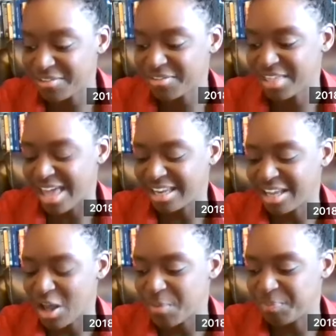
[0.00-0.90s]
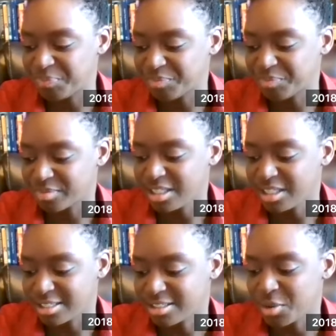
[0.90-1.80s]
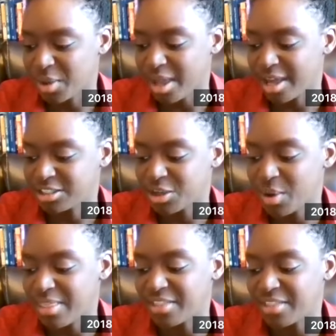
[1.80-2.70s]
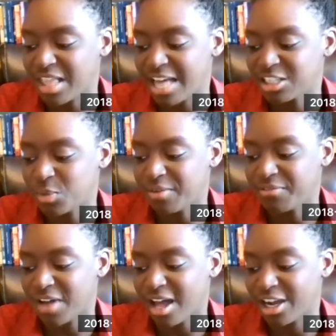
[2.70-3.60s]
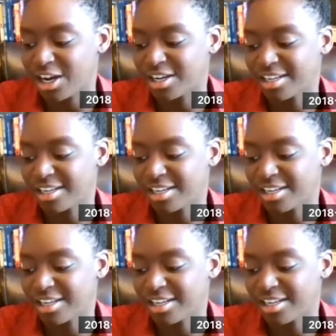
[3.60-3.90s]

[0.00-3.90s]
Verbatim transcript: that. Um, yes, okay. So, and then the last one, fire.